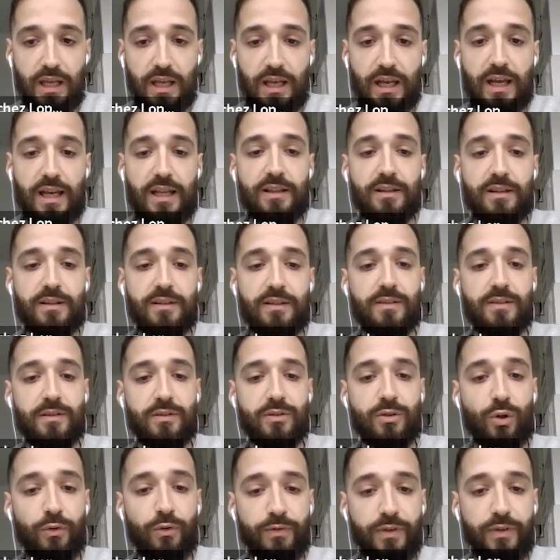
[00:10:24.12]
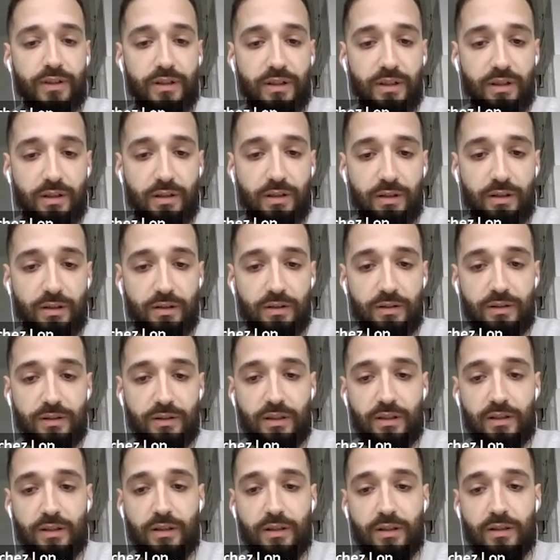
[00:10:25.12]
And solving the
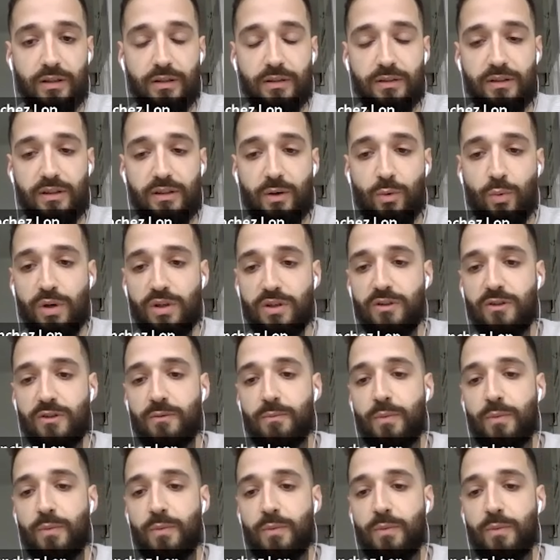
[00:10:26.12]
equations